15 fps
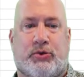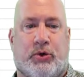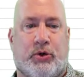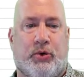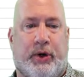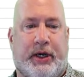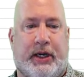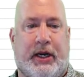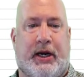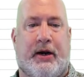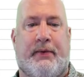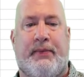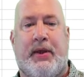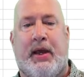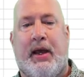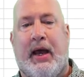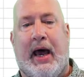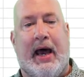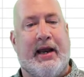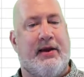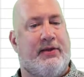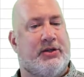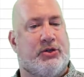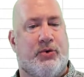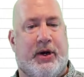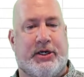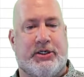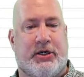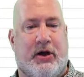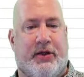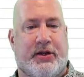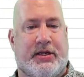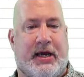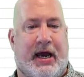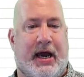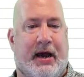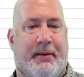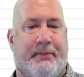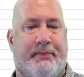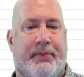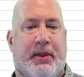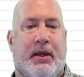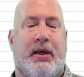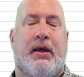real quick here. I get this question all the time.